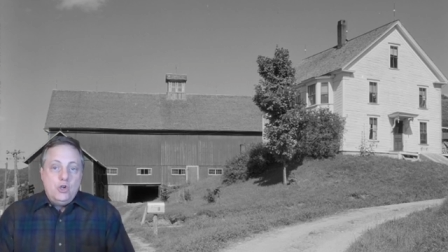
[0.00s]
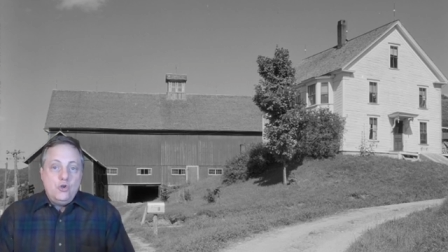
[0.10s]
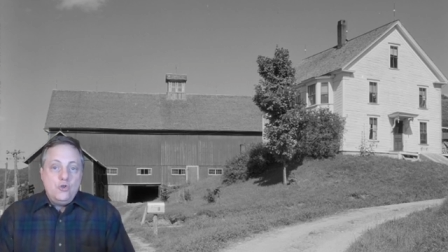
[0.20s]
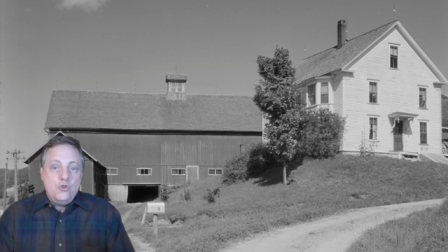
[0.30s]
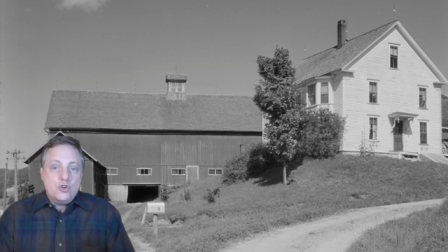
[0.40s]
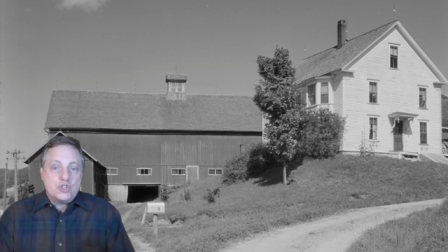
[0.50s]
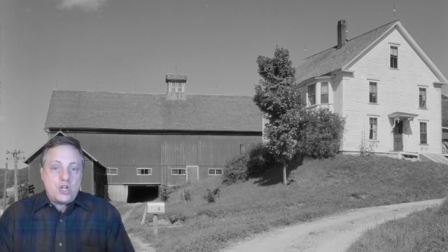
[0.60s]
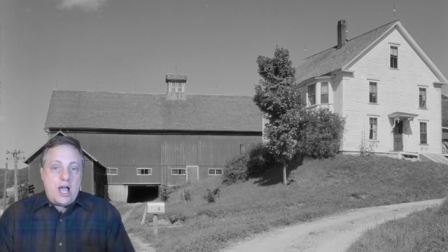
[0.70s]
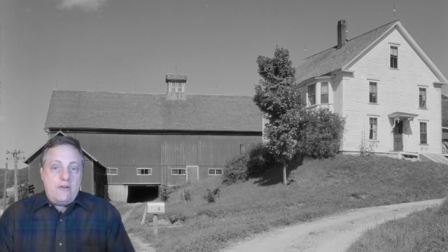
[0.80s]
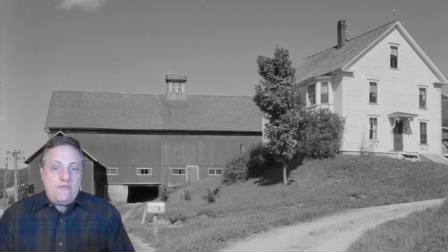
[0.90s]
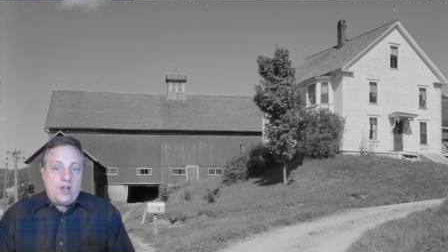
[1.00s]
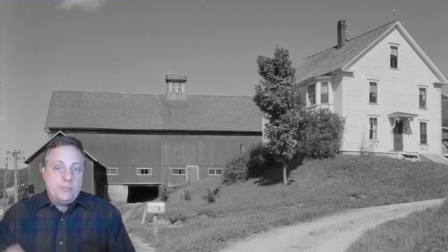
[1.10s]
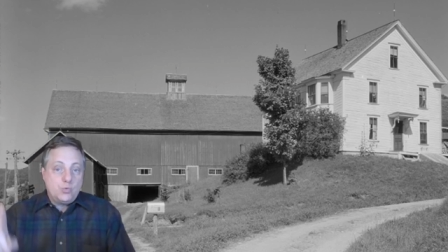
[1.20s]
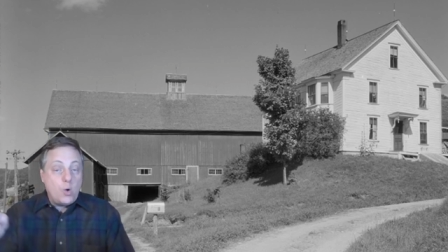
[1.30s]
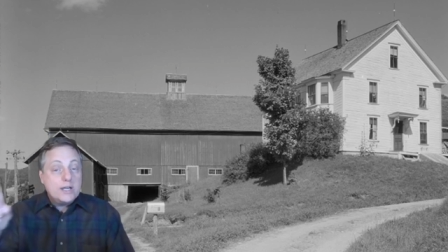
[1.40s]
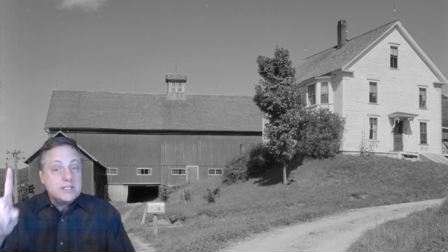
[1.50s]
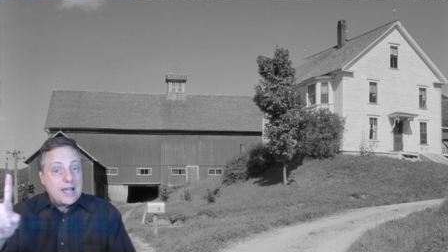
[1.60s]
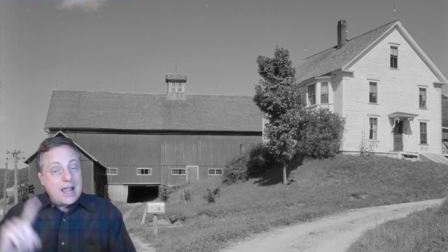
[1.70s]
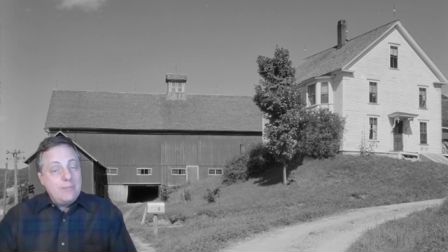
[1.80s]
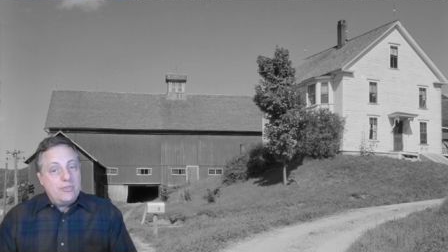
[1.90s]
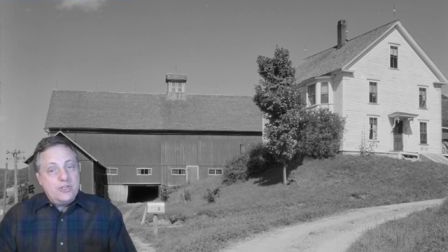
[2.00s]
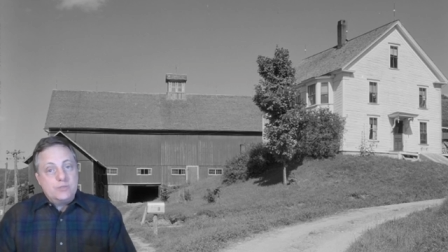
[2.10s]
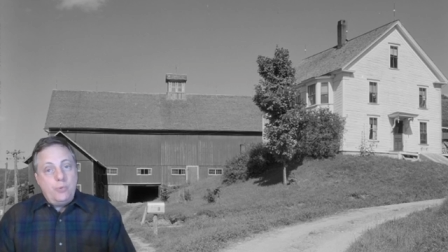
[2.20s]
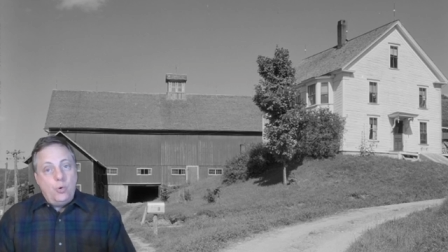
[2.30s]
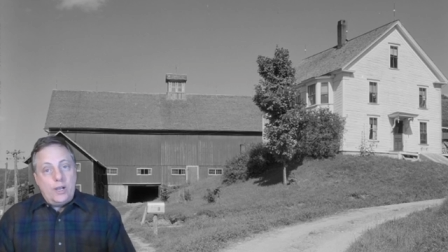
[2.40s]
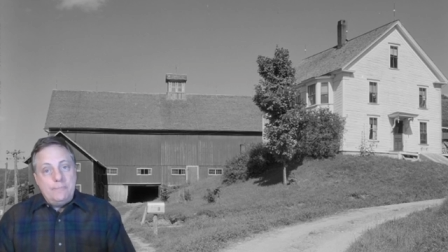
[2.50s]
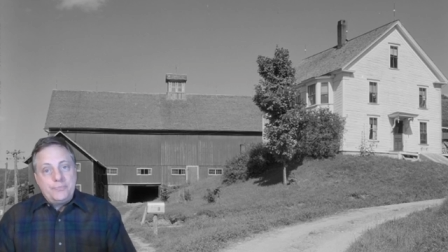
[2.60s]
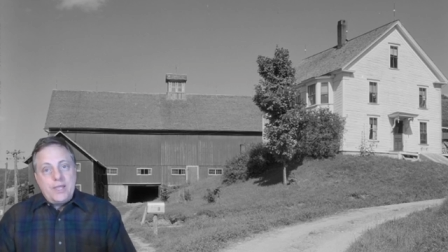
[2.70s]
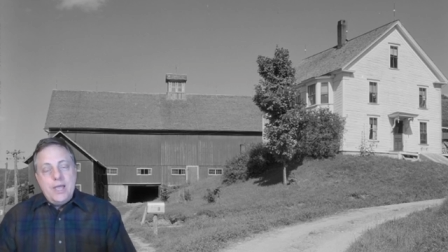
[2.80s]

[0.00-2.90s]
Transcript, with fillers: who shot Phelps one time at this point.